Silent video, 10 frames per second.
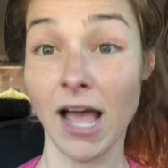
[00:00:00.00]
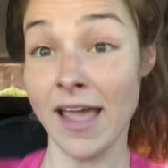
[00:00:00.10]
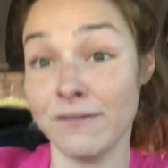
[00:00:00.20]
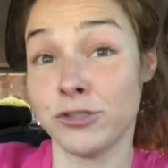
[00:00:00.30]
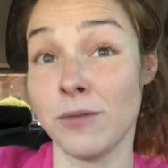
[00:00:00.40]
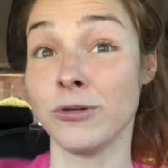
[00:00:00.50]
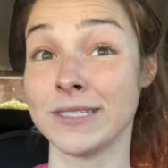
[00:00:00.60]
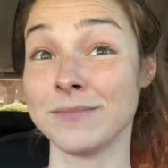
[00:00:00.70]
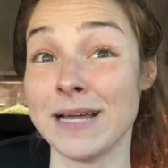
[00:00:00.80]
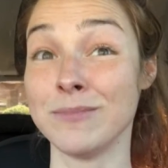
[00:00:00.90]
I have trouble
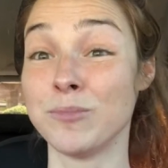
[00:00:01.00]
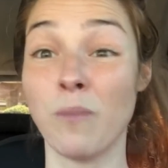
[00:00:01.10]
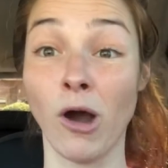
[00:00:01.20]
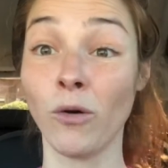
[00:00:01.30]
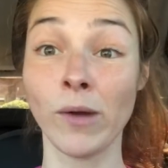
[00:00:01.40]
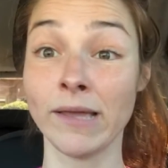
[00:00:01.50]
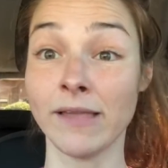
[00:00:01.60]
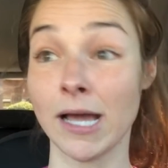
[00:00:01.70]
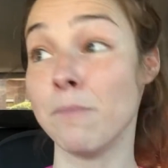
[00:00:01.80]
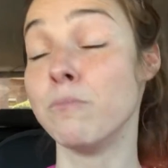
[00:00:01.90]
sometimes borrowing
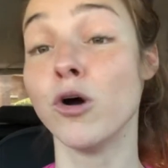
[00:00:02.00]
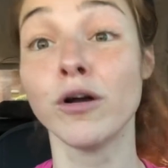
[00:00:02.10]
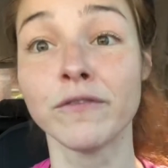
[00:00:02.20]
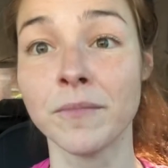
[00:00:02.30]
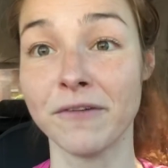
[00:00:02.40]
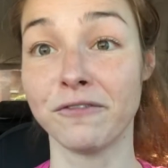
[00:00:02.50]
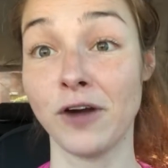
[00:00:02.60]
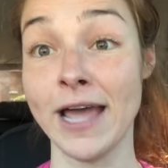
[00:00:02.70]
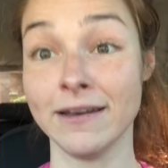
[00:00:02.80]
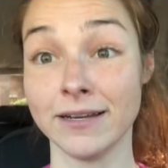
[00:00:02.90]
like a book from a
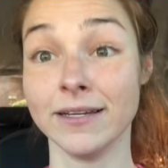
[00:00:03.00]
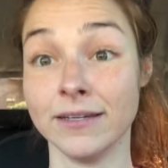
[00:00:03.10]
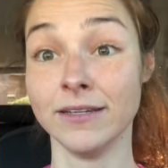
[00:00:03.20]
friend.